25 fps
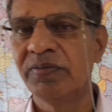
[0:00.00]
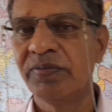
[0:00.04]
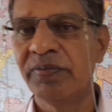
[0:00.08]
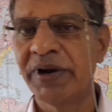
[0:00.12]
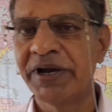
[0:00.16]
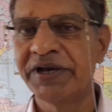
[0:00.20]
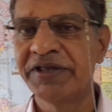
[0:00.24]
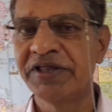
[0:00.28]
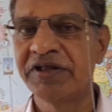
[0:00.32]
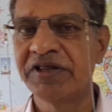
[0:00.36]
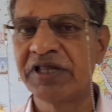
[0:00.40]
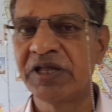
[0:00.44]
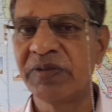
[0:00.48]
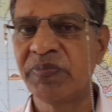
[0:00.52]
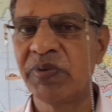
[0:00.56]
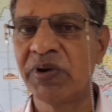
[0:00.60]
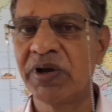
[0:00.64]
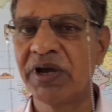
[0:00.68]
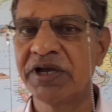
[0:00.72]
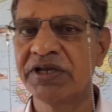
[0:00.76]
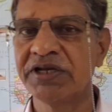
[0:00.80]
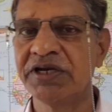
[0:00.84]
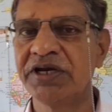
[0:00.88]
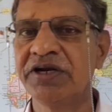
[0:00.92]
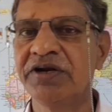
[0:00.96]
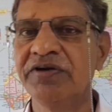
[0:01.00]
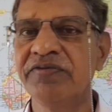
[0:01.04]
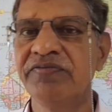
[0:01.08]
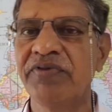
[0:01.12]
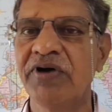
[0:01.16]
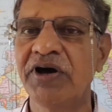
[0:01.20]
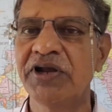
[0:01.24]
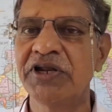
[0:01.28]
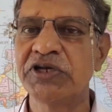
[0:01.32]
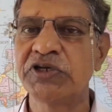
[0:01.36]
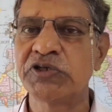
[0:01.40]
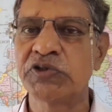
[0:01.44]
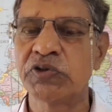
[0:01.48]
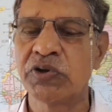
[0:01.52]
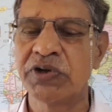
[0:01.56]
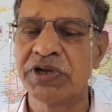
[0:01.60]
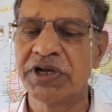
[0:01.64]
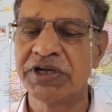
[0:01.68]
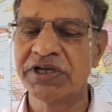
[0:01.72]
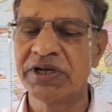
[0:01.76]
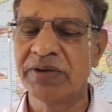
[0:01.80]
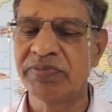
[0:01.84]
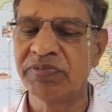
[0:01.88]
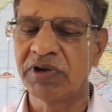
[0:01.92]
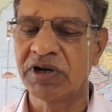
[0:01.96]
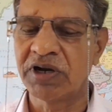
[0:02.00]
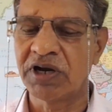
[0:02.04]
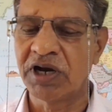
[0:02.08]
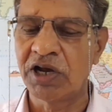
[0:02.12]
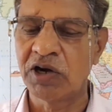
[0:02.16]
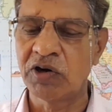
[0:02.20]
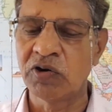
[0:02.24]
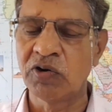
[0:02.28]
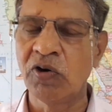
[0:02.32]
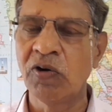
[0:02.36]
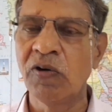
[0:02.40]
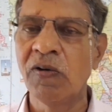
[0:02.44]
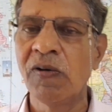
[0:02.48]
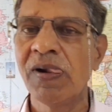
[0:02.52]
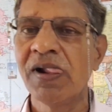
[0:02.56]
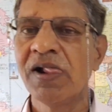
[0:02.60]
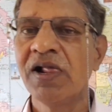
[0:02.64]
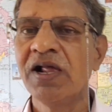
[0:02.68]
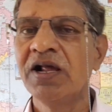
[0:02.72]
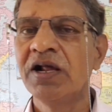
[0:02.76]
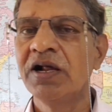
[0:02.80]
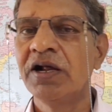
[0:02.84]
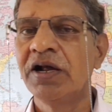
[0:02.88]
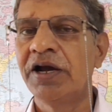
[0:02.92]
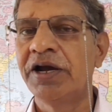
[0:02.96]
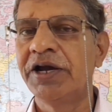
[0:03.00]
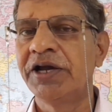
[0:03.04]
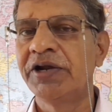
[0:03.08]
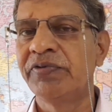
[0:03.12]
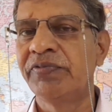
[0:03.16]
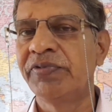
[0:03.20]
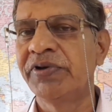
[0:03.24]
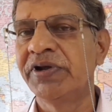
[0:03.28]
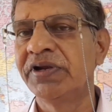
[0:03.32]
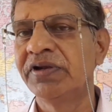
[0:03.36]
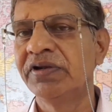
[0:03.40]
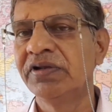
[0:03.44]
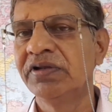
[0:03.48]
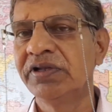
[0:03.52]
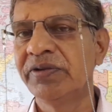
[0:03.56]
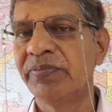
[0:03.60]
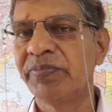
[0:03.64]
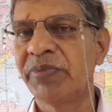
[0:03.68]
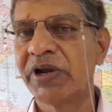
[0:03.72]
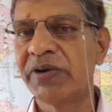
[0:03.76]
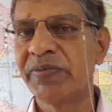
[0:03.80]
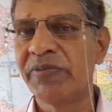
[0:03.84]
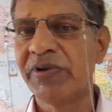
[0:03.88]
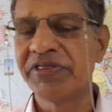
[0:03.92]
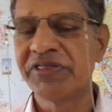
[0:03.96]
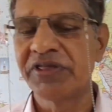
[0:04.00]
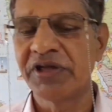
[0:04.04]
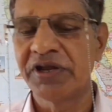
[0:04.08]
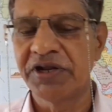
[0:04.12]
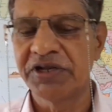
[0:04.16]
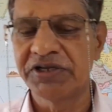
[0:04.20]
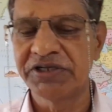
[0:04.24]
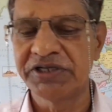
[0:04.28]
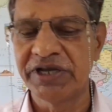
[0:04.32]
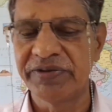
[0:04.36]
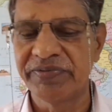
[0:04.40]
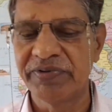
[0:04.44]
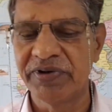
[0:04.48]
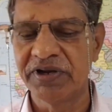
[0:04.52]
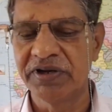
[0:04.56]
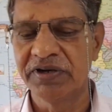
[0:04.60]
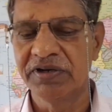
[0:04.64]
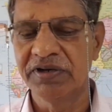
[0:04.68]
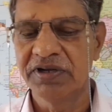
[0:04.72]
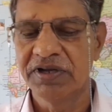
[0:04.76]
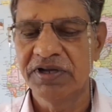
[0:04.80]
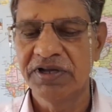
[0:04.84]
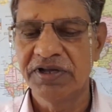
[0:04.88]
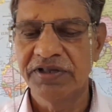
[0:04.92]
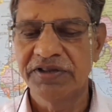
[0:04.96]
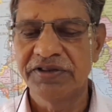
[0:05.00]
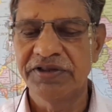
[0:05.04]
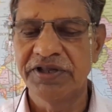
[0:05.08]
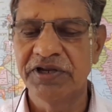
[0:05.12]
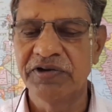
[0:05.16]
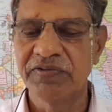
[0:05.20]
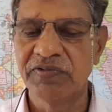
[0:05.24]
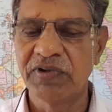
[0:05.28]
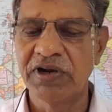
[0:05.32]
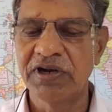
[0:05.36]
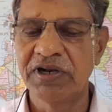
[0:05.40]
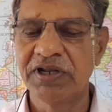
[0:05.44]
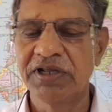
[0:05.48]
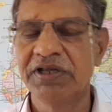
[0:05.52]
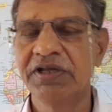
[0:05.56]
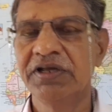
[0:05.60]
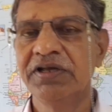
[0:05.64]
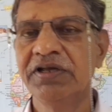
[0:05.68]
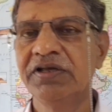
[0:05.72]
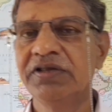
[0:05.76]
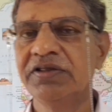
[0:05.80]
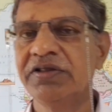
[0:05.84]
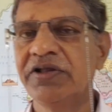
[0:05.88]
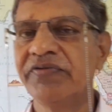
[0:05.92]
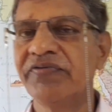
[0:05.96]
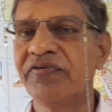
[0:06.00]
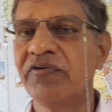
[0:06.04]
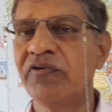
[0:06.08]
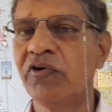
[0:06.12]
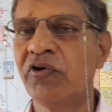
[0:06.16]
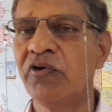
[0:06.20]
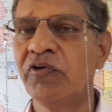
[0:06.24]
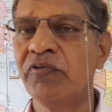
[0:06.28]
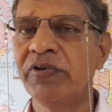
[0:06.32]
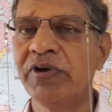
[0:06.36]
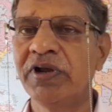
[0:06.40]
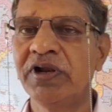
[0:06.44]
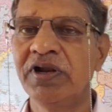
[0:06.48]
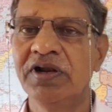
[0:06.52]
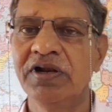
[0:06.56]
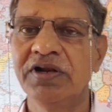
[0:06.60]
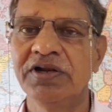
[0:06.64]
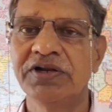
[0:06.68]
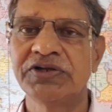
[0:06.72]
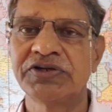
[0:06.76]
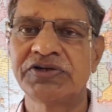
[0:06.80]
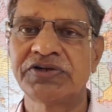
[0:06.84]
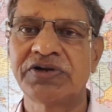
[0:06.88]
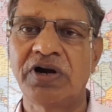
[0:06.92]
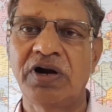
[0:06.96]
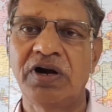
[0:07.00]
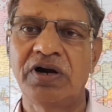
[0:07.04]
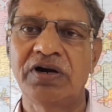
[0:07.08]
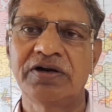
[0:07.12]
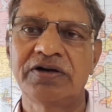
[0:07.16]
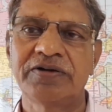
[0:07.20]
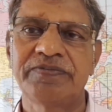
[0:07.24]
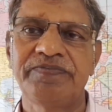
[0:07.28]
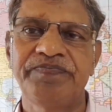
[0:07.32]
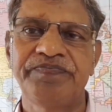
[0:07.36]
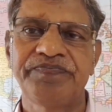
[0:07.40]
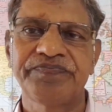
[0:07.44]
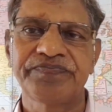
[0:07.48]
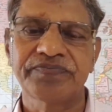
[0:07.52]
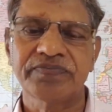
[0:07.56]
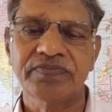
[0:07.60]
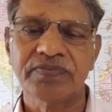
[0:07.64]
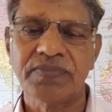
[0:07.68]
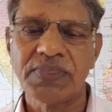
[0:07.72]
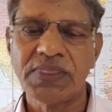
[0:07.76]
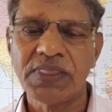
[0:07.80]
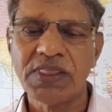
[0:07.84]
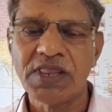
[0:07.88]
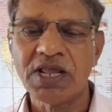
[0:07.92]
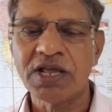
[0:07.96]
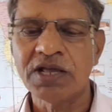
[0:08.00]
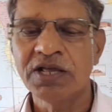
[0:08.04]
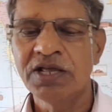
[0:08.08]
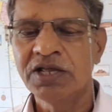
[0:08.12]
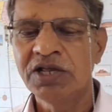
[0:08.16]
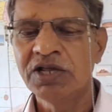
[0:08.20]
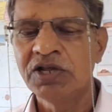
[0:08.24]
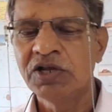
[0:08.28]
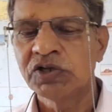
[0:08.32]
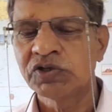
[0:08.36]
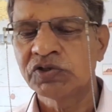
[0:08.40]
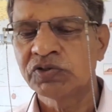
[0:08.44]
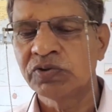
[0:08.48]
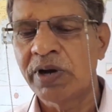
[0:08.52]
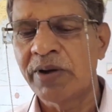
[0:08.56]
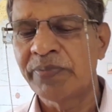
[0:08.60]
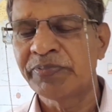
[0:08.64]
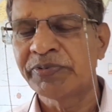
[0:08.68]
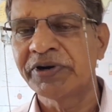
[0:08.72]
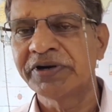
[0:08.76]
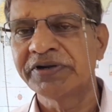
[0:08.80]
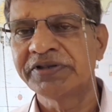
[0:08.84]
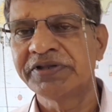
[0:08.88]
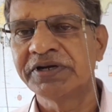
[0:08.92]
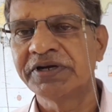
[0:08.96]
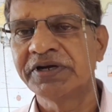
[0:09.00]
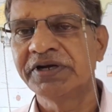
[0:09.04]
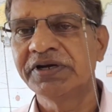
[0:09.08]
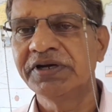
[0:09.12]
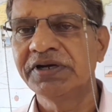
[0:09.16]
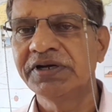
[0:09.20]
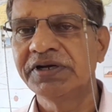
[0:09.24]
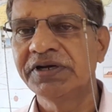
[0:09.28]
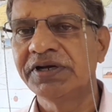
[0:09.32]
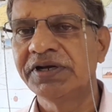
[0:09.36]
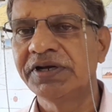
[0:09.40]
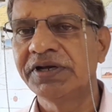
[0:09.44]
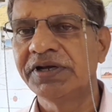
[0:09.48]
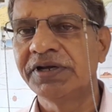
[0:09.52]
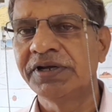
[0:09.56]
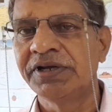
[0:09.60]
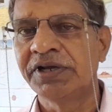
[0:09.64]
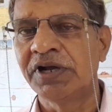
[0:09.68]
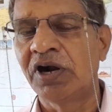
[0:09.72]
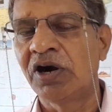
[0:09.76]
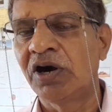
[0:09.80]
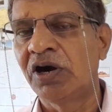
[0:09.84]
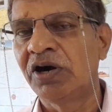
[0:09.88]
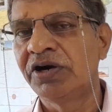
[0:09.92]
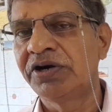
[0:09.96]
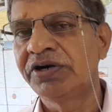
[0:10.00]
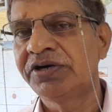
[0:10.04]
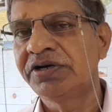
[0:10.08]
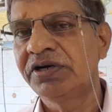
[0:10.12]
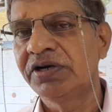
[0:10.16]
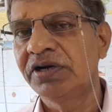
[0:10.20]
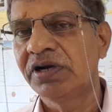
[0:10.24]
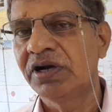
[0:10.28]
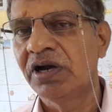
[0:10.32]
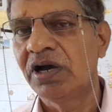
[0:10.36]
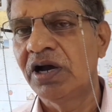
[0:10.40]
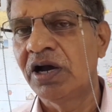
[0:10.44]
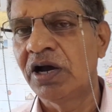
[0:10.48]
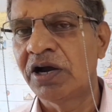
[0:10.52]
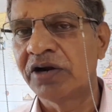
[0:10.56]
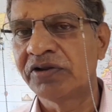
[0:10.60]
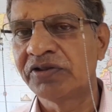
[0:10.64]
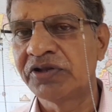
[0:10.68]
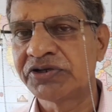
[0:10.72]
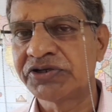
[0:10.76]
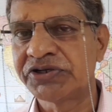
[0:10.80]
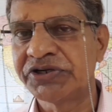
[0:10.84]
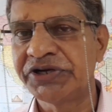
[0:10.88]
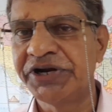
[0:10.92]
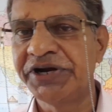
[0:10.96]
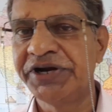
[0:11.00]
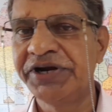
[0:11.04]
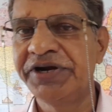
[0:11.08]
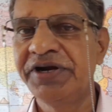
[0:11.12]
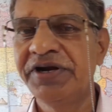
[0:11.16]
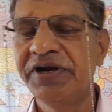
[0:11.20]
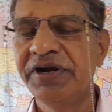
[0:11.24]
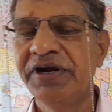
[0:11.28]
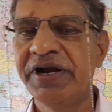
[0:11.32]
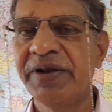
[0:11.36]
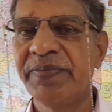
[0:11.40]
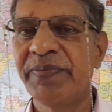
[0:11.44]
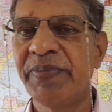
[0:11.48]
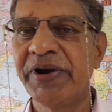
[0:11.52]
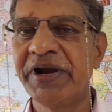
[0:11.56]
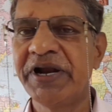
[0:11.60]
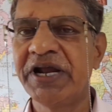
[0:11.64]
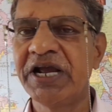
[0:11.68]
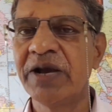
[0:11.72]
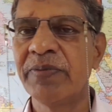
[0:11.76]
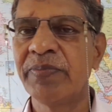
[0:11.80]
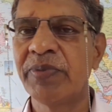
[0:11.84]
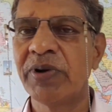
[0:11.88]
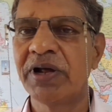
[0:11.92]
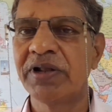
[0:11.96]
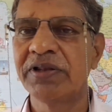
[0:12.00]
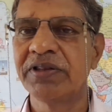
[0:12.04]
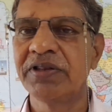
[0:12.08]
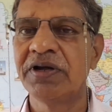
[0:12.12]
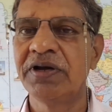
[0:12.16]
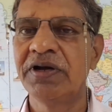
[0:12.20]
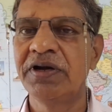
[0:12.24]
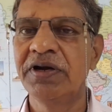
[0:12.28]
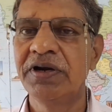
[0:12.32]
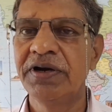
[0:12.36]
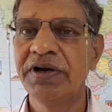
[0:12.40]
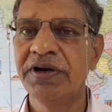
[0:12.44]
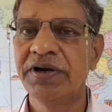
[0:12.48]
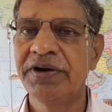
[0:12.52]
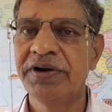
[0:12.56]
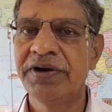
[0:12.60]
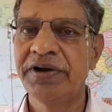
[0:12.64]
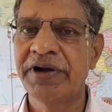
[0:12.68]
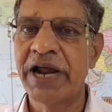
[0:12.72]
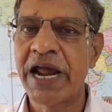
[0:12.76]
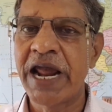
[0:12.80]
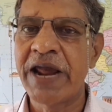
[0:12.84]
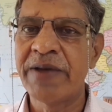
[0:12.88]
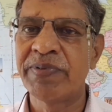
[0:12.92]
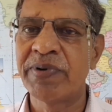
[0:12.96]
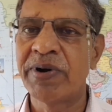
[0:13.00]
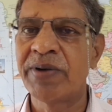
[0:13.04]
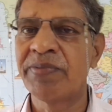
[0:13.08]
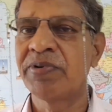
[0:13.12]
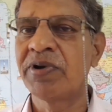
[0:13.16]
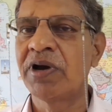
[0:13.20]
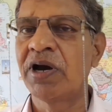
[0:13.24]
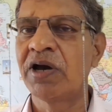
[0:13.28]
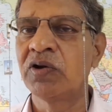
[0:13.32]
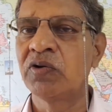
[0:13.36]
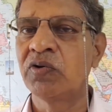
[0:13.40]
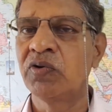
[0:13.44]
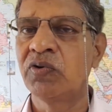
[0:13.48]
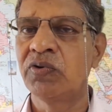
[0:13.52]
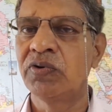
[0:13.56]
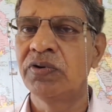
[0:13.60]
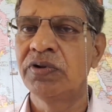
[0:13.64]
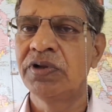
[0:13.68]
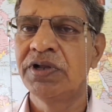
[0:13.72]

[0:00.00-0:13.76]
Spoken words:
by the shipping agent for storage of the cargo, and when the permission is given, then only the flow will start. So after the yard or the shed, depending upon the type of cargo.